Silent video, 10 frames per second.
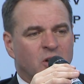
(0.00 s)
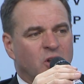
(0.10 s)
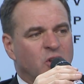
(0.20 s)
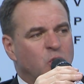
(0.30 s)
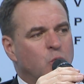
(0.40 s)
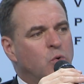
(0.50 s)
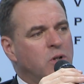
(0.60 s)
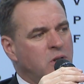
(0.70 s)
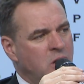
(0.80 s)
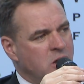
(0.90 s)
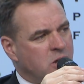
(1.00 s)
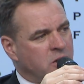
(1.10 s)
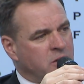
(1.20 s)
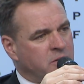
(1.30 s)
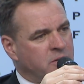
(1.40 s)
you will
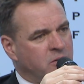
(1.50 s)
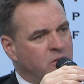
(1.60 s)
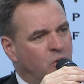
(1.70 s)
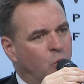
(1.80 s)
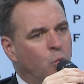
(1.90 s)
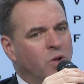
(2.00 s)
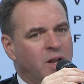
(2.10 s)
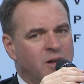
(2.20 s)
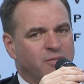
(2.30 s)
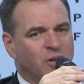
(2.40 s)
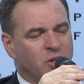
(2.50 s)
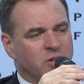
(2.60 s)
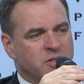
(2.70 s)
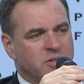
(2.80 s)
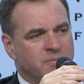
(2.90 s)
learn, or will have
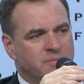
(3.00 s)
learned,